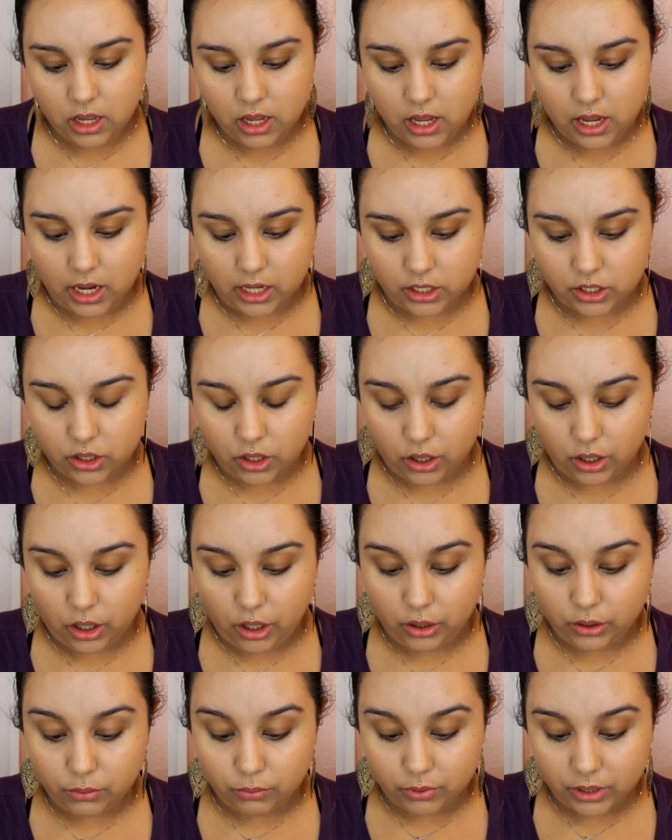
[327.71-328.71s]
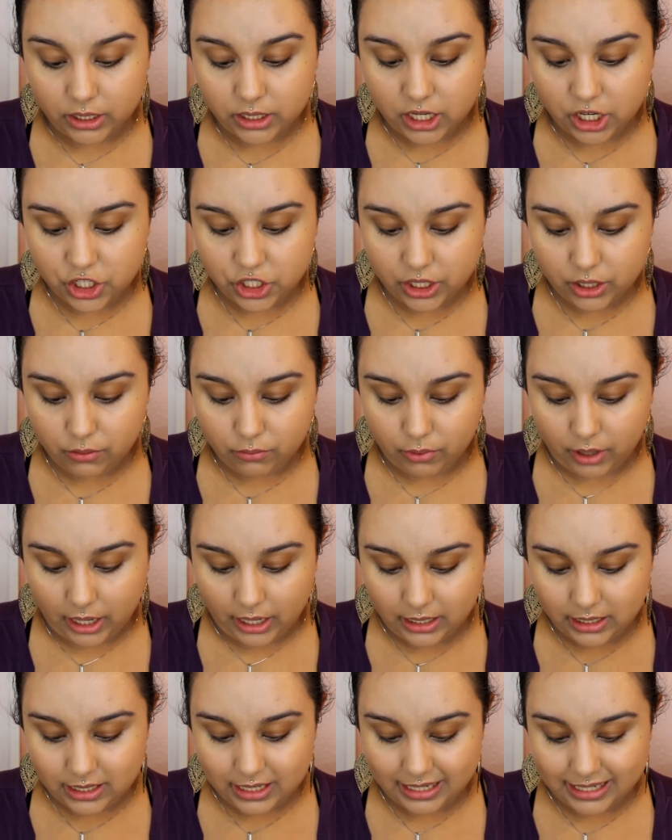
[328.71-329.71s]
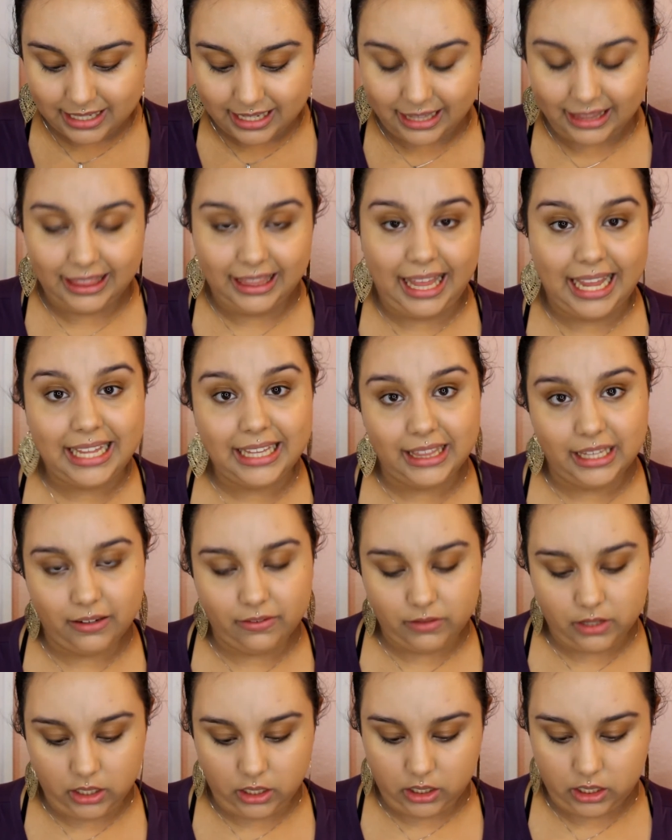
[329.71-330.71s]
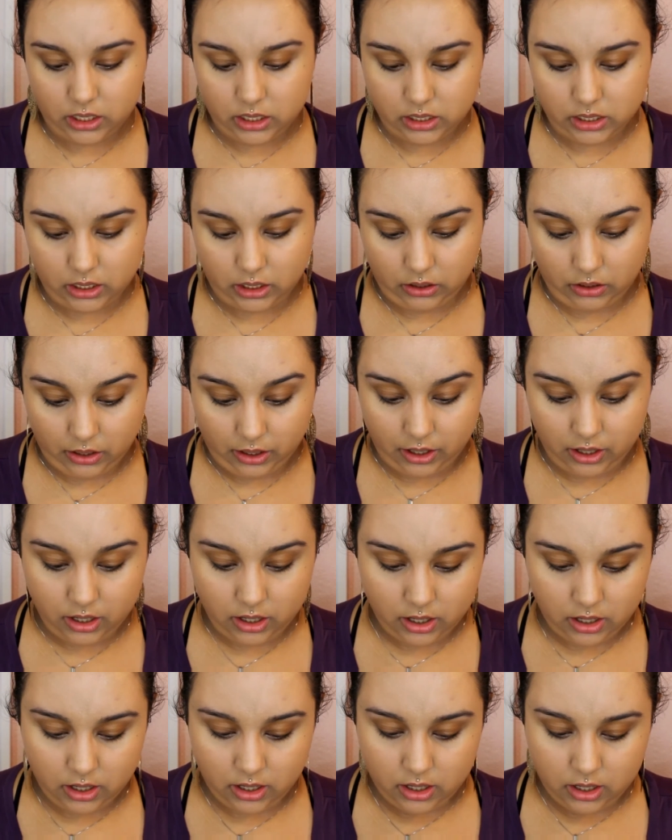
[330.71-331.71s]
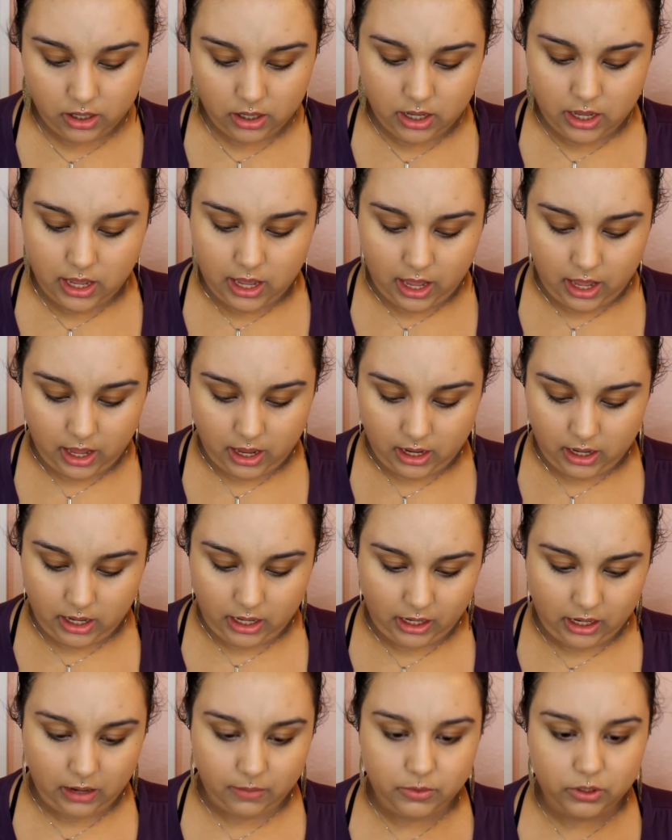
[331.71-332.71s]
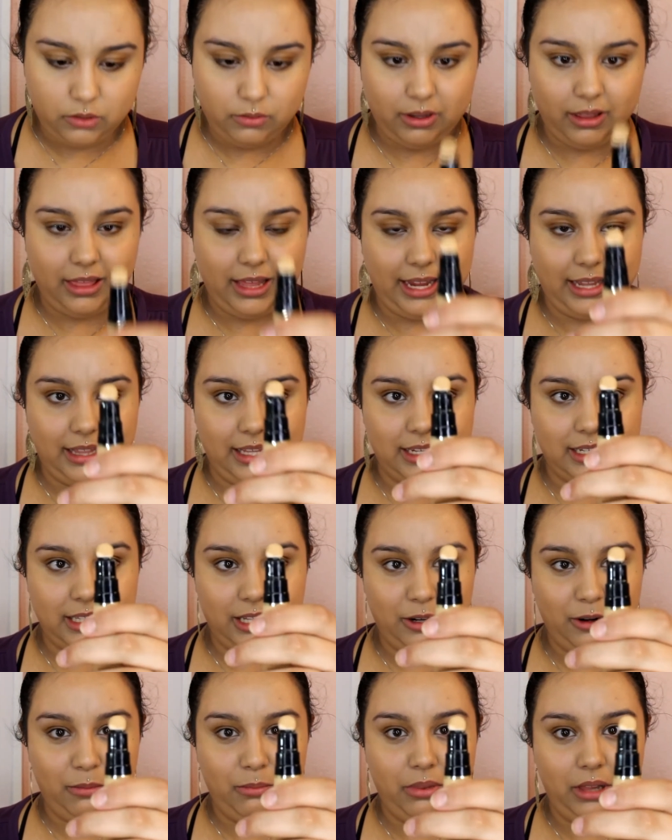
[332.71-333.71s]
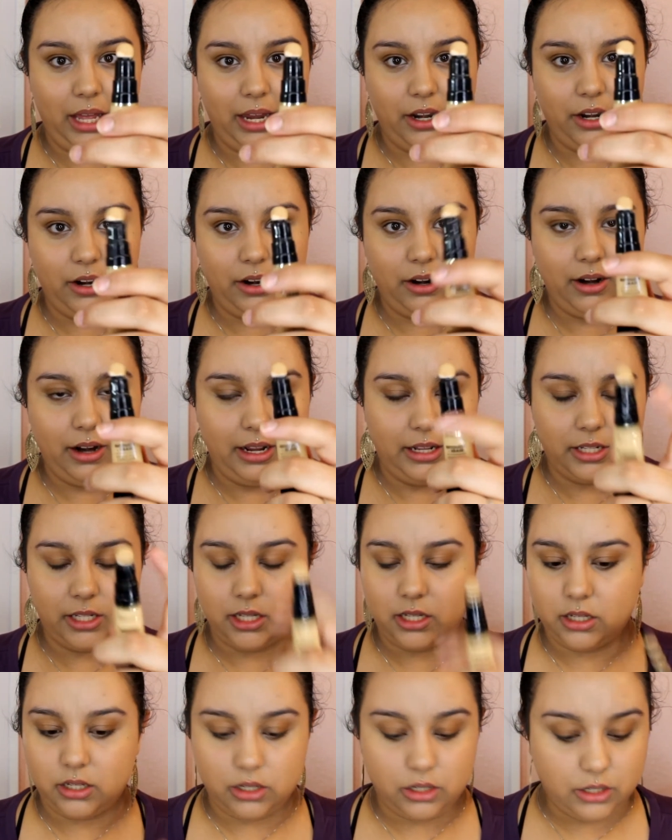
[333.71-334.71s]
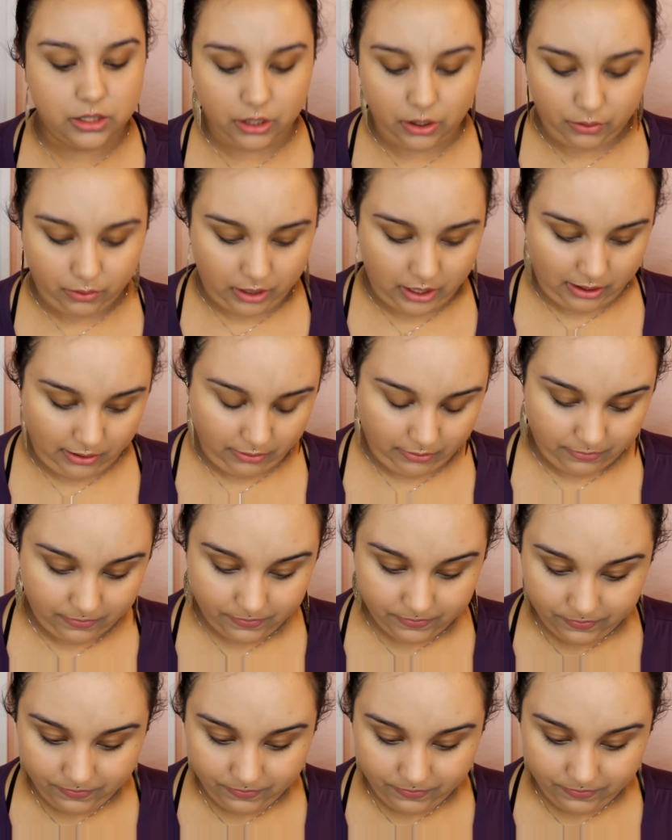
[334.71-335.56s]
It's called Retouch and Erase. It's a light lifting concealer and it comes with like this little blender. It's so cute.